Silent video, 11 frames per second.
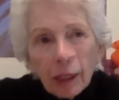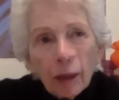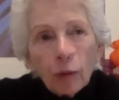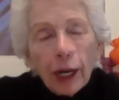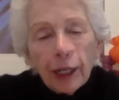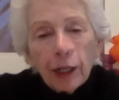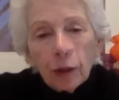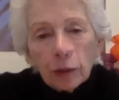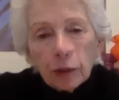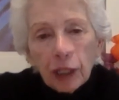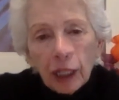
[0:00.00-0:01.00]
radio
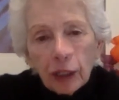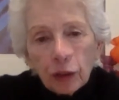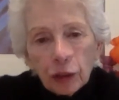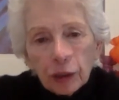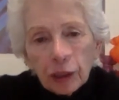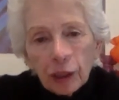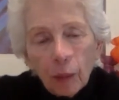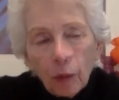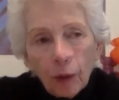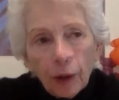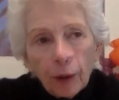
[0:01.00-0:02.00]
station
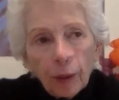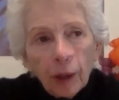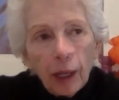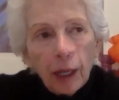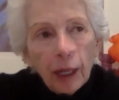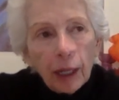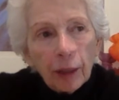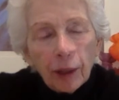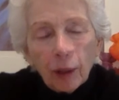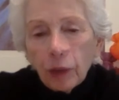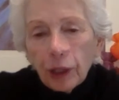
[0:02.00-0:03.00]
somewhere
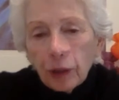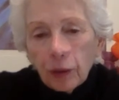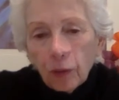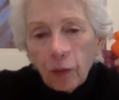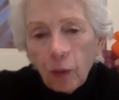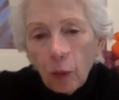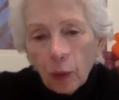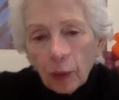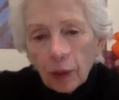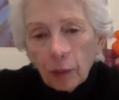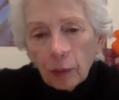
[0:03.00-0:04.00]
that we could
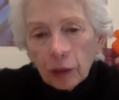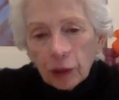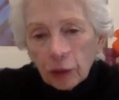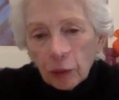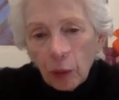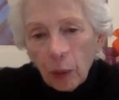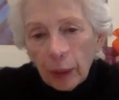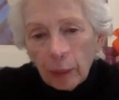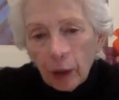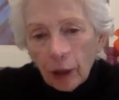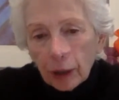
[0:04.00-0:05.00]
afford that was a growing
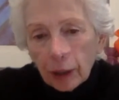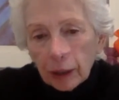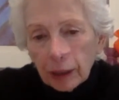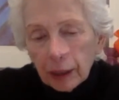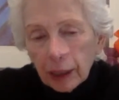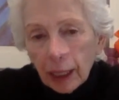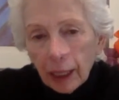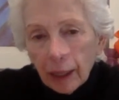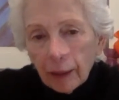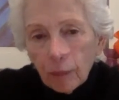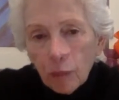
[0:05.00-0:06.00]
market.
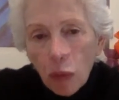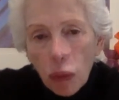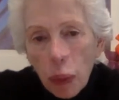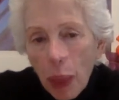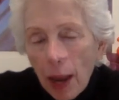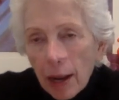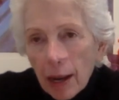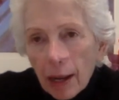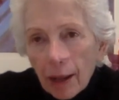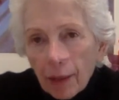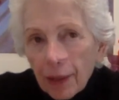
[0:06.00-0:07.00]
And
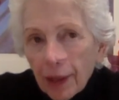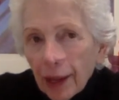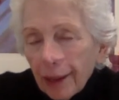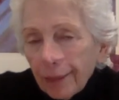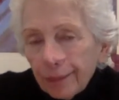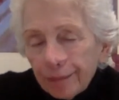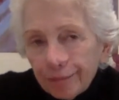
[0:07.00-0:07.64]
they